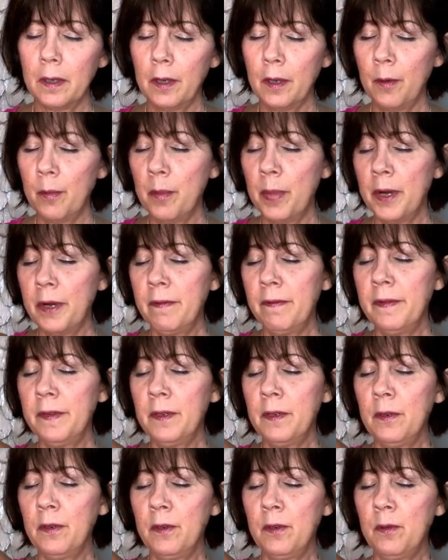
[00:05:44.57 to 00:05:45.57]
Above
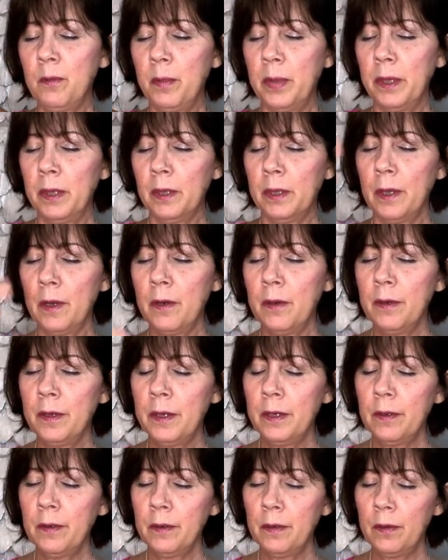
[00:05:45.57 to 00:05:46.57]
you, below
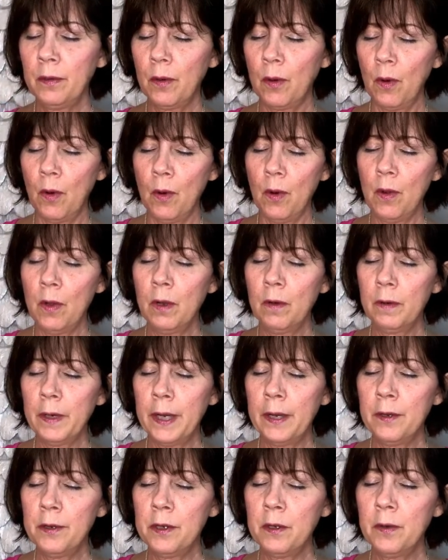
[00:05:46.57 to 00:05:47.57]
you, all
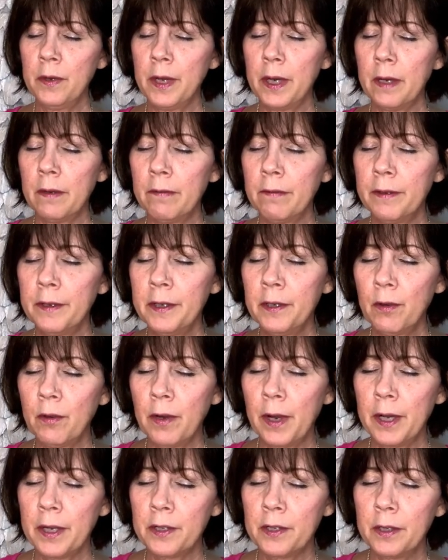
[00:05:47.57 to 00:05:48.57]
around you in every
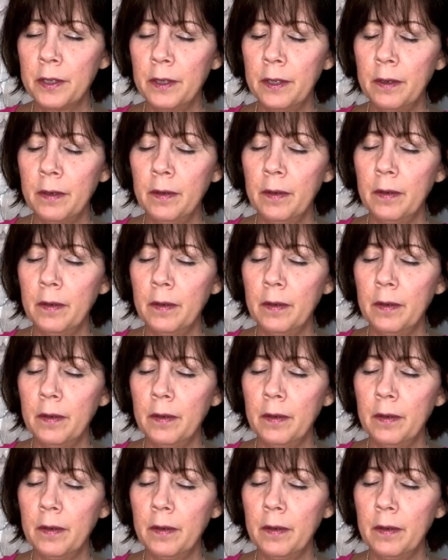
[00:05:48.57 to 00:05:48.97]
direction.